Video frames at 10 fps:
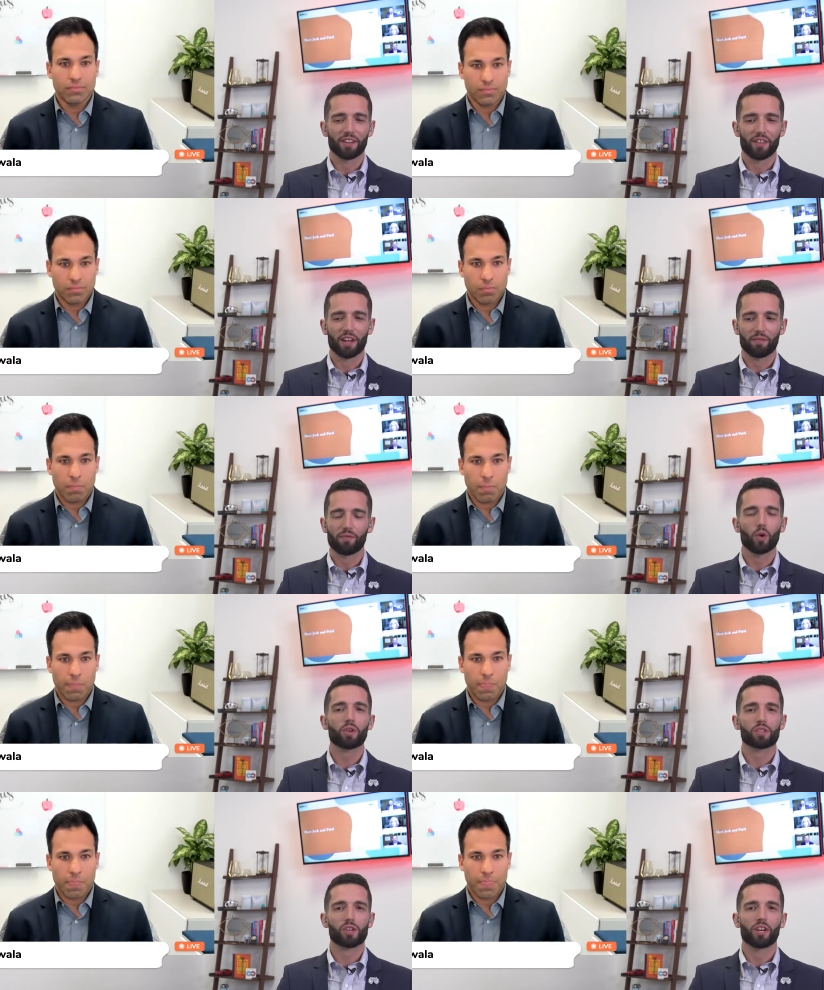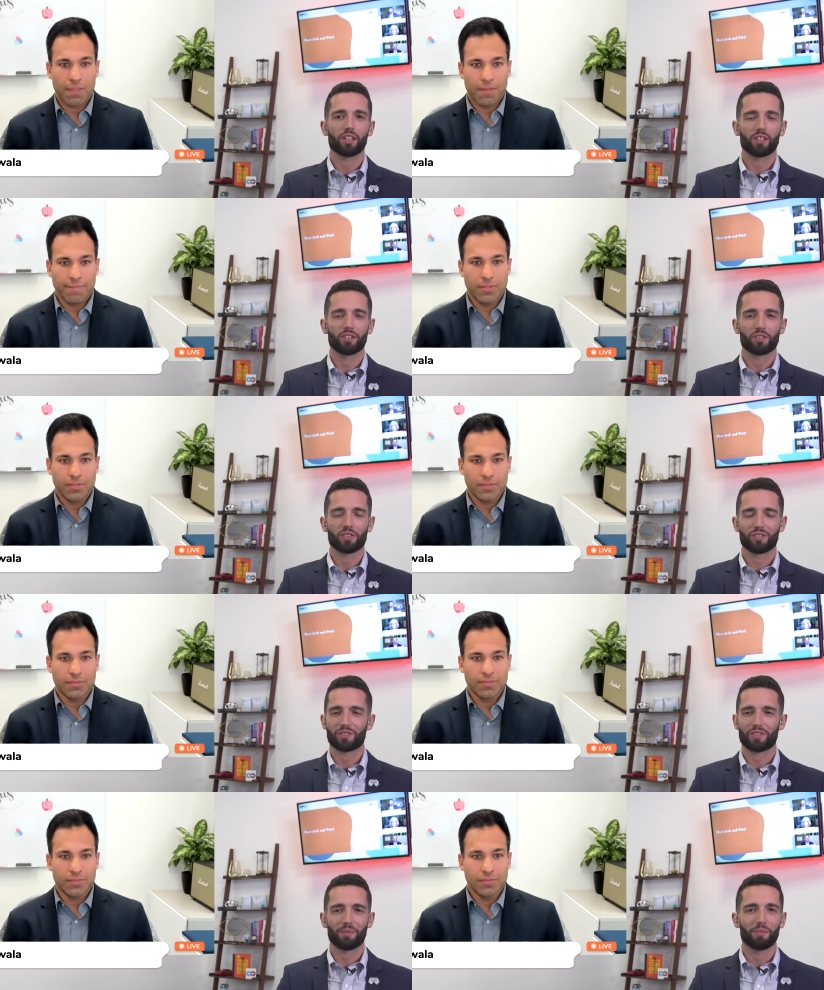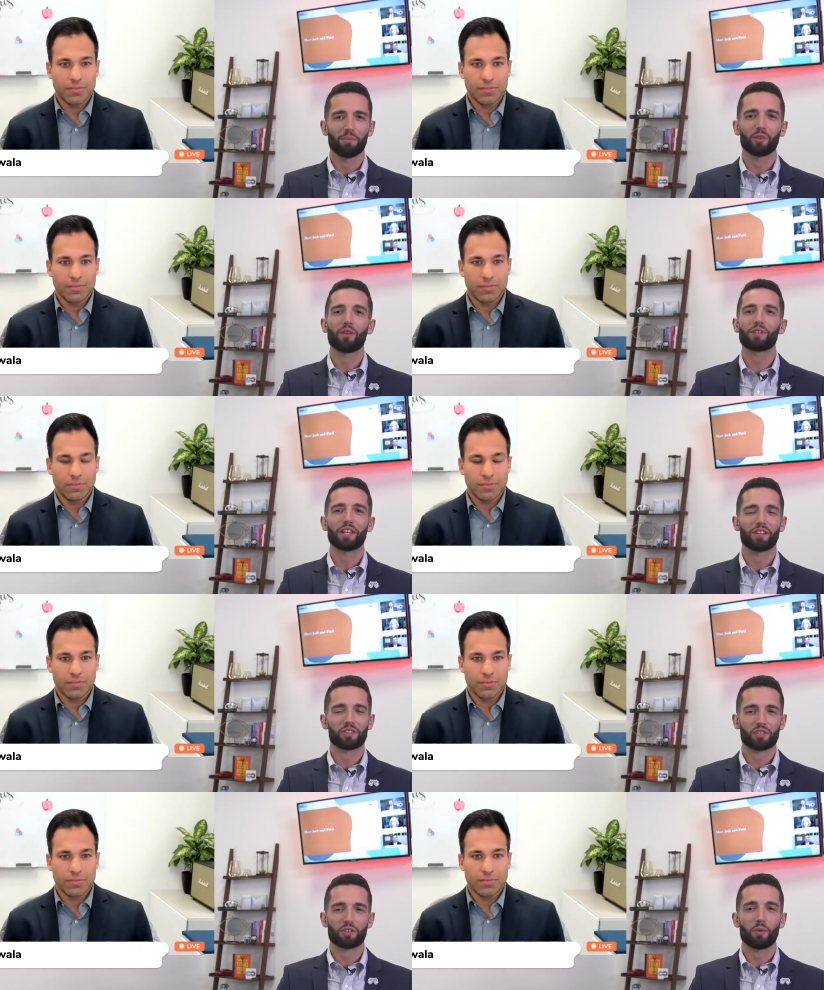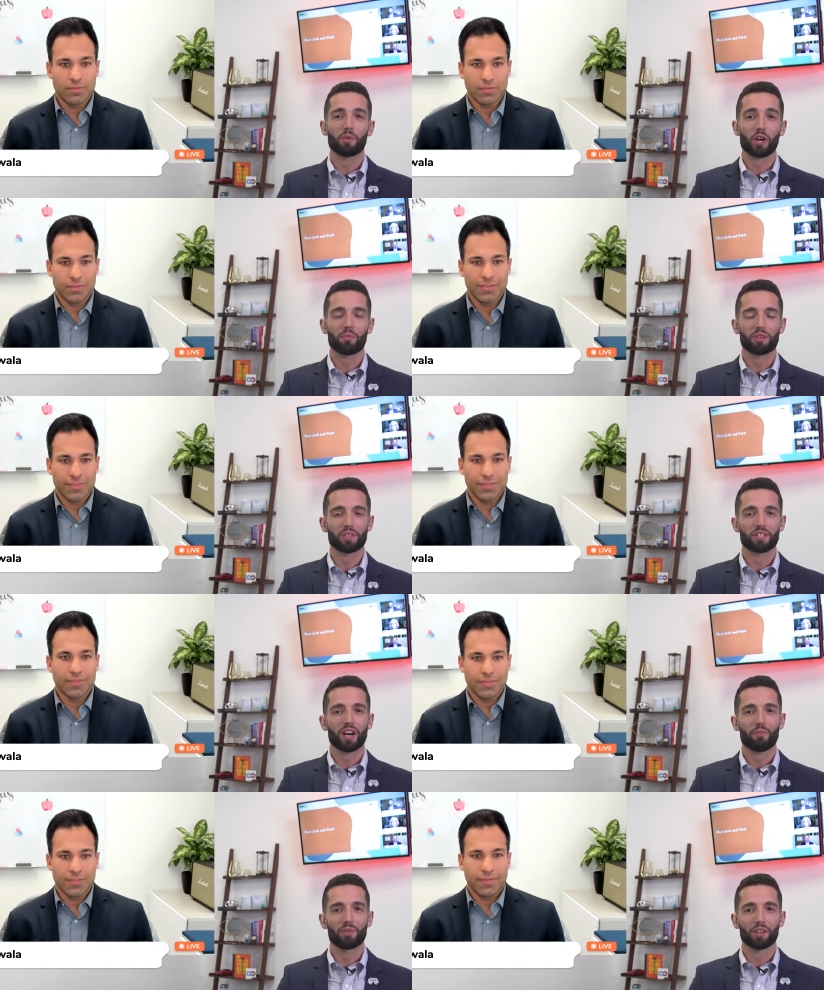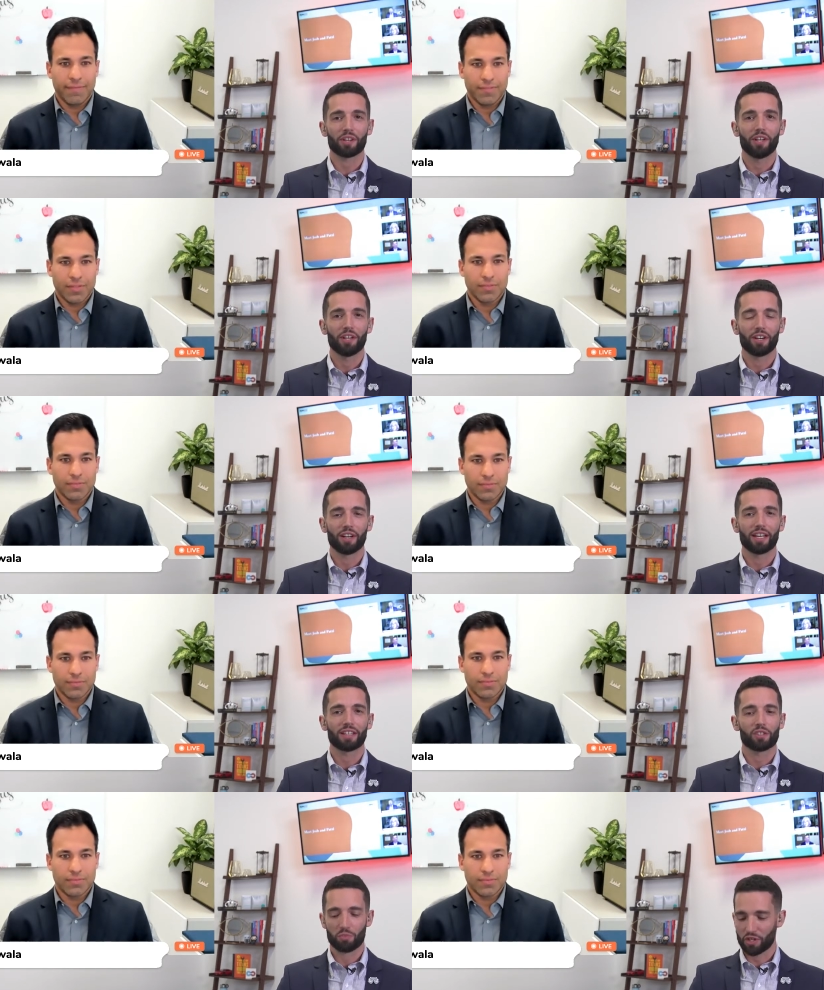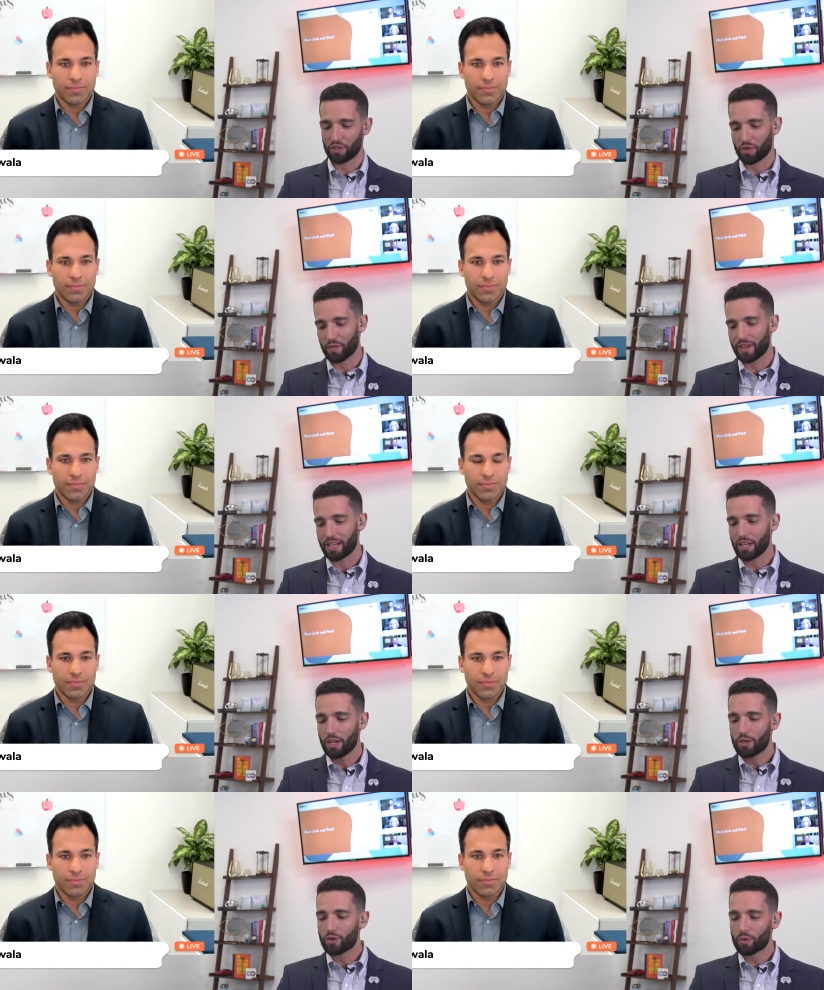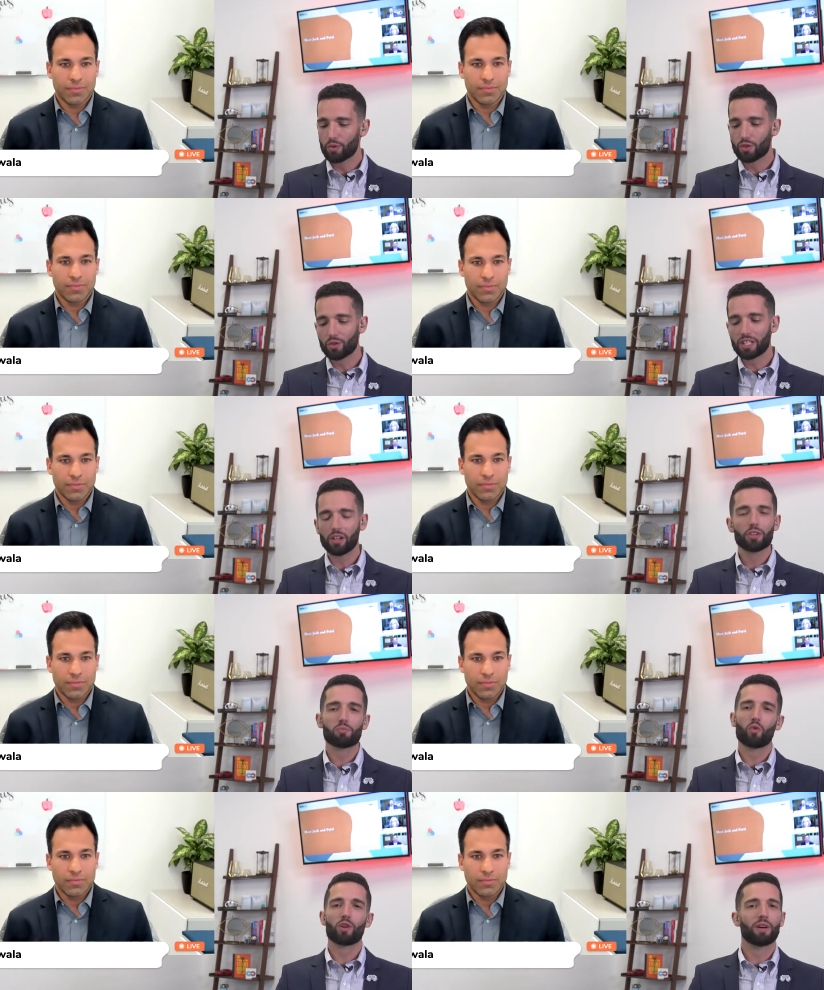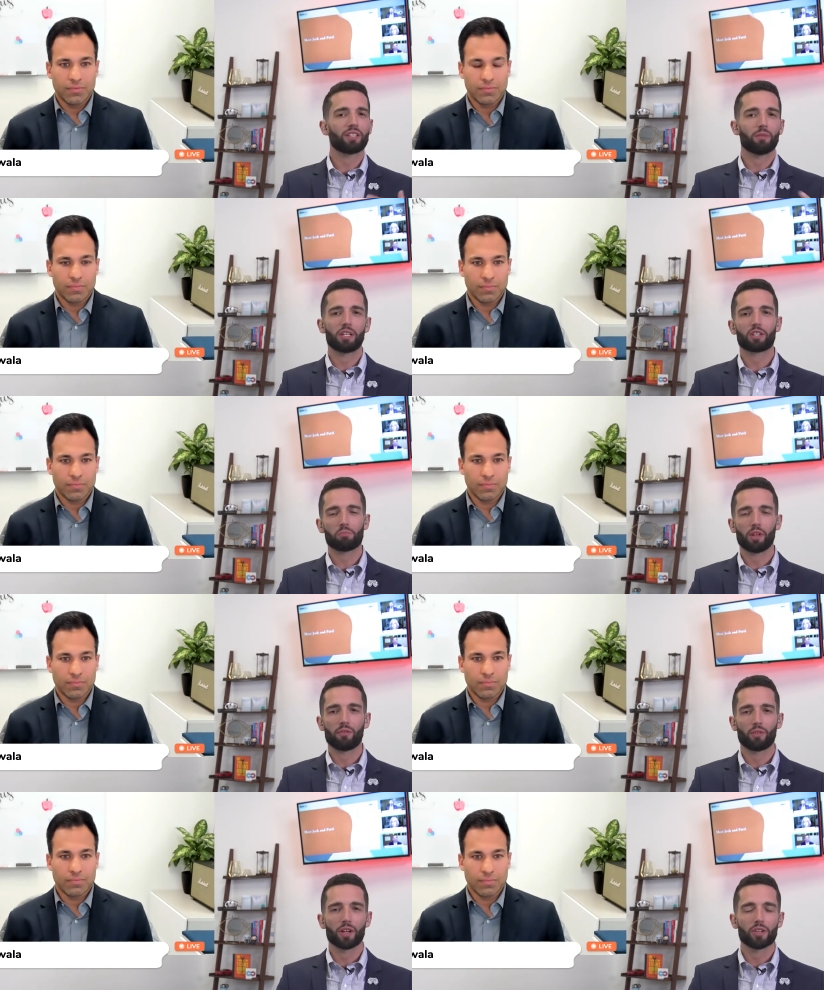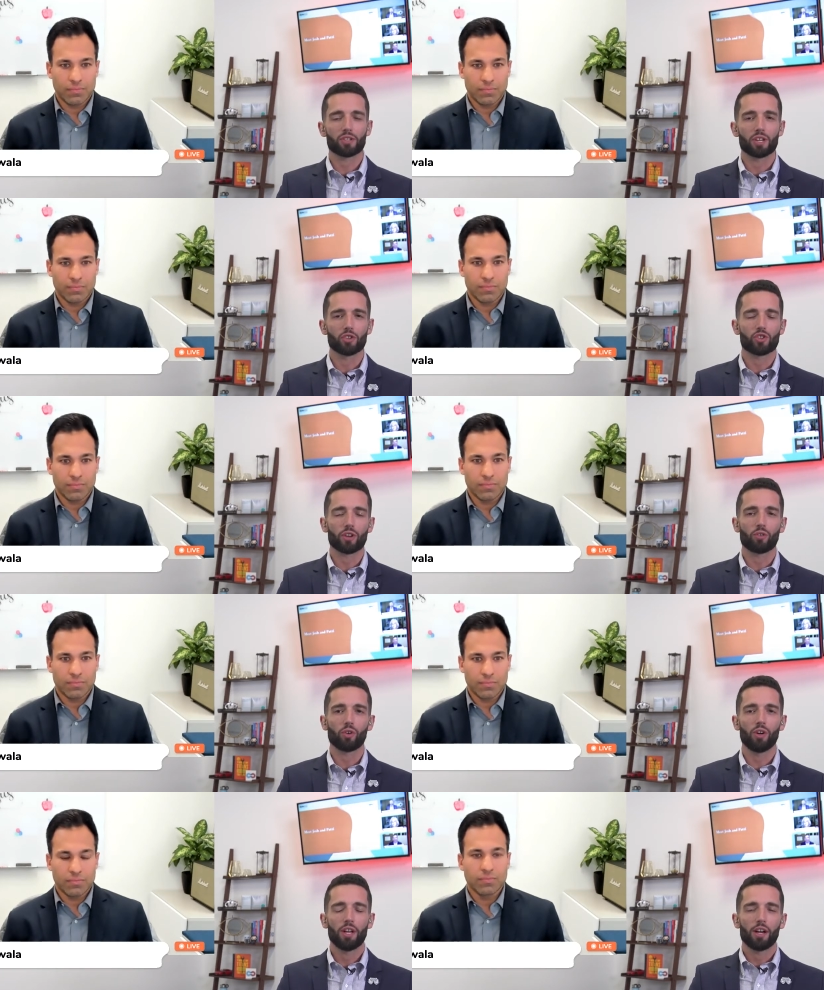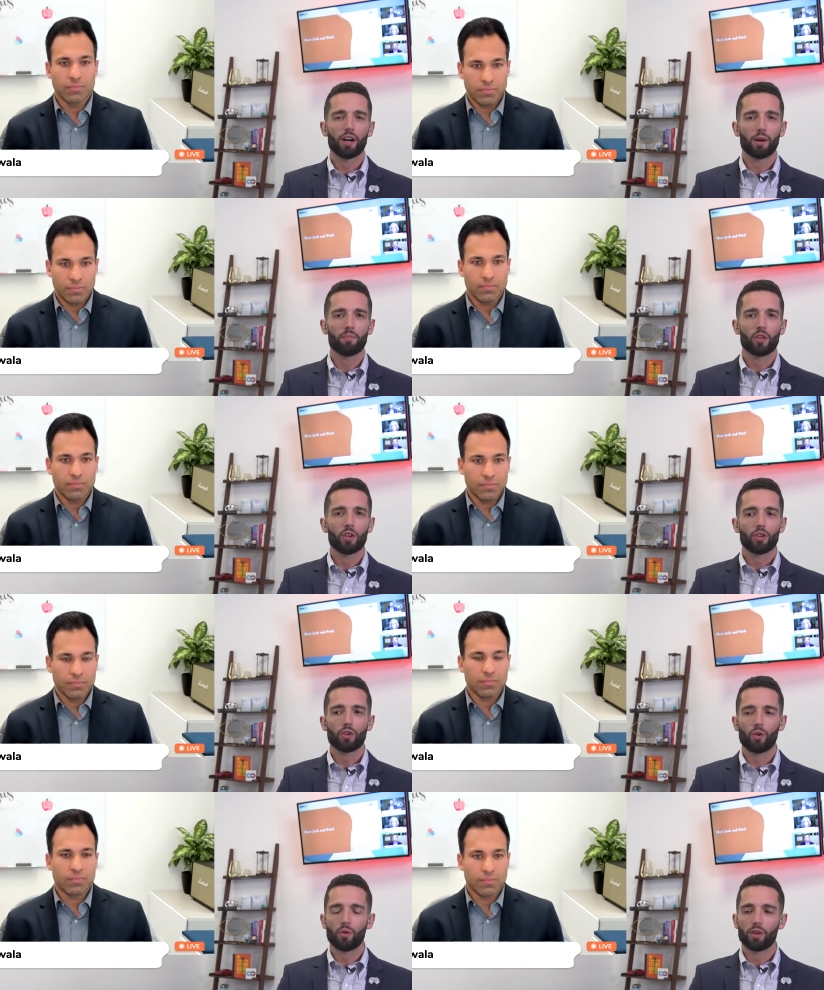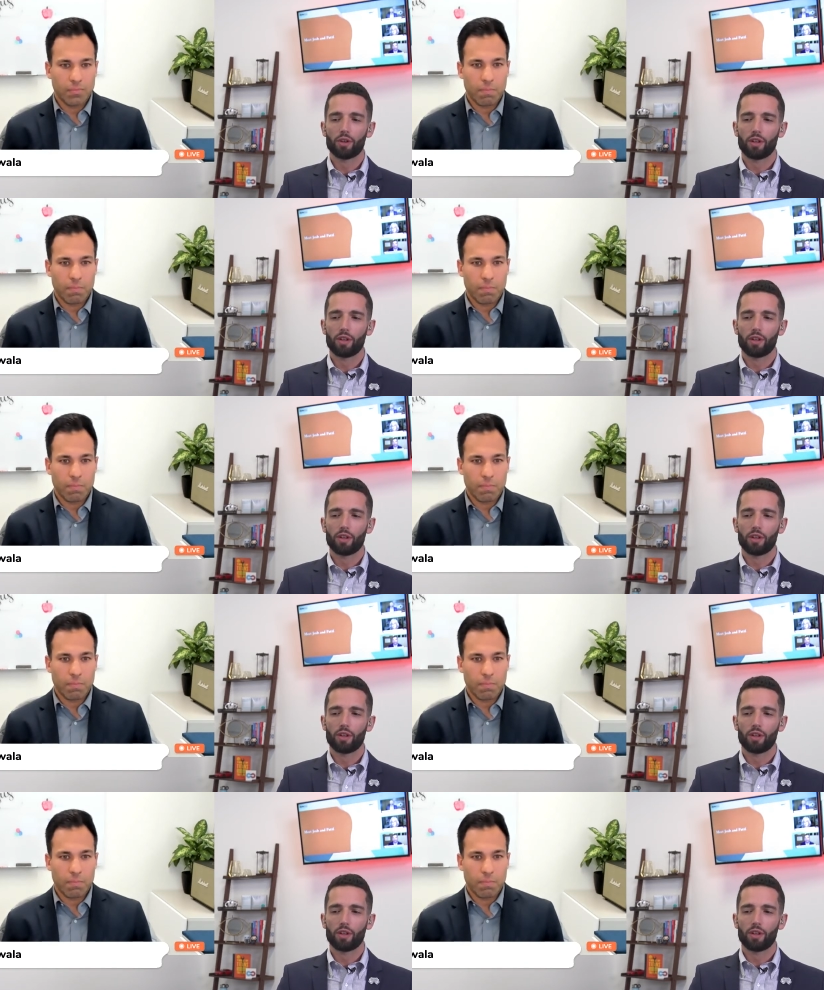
Speaker 1: uh, that focus on it, and it's it's I'm, I'm, loving that it's coming up as a topic uh, at this particular event. So so tell us more about Demodex blepharitis in general. Um, you know,